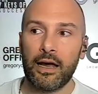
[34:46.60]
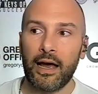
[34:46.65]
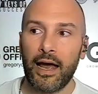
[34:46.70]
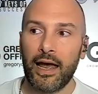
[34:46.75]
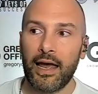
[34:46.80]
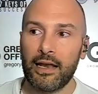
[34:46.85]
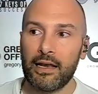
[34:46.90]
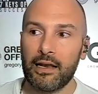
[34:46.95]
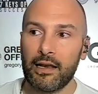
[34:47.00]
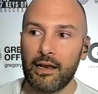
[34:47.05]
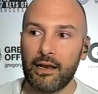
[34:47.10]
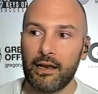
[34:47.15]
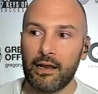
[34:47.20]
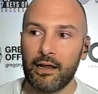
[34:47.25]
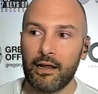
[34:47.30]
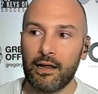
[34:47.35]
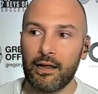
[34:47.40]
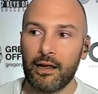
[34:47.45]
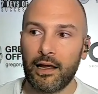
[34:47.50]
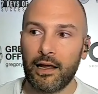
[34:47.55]
And
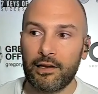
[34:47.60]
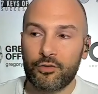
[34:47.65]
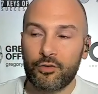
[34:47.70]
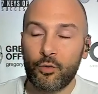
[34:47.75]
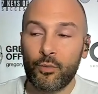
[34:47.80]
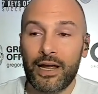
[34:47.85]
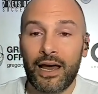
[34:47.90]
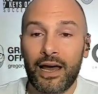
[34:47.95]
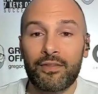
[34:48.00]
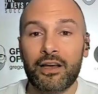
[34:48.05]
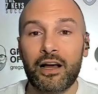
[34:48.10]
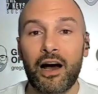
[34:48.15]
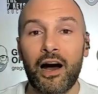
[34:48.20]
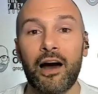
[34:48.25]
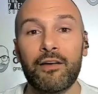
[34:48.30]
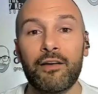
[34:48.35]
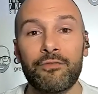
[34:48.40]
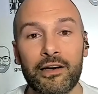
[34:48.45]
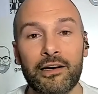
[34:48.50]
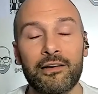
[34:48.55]
and so we had the
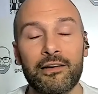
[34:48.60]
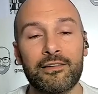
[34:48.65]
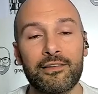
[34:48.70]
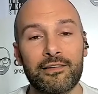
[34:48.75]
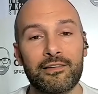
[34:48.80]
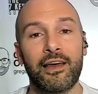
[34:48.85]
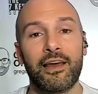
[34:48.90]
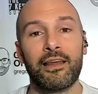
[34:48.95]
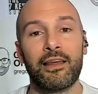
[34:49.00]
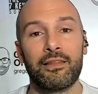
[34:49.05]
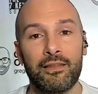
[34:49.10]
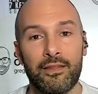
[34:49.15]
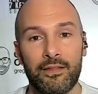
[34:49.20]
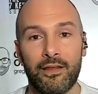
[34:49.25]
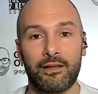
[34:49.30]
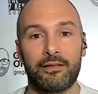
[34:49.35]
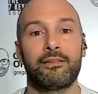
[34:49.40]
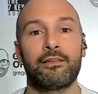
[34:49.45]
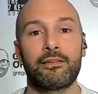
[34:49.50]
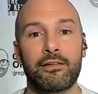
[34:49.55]
confidence to say,
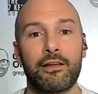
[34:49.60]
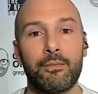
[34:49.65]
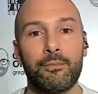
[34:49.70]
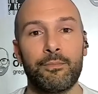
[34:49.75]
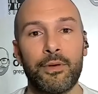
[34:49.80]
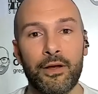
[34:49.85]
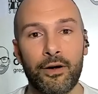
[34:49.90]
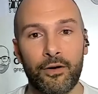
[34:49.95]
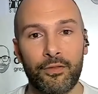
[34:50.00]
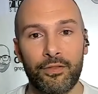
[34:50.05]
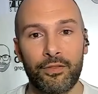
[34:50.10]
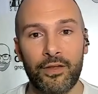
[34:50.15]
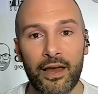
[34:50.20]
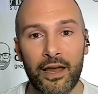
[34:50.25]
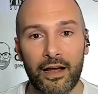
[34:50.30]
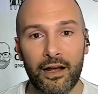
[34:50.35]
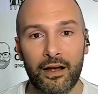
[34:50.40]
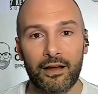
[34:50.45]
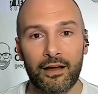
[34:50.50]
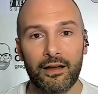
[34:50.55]
this is going to be our
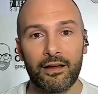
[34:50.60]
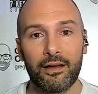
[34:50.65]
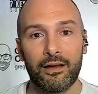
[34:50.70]
thing.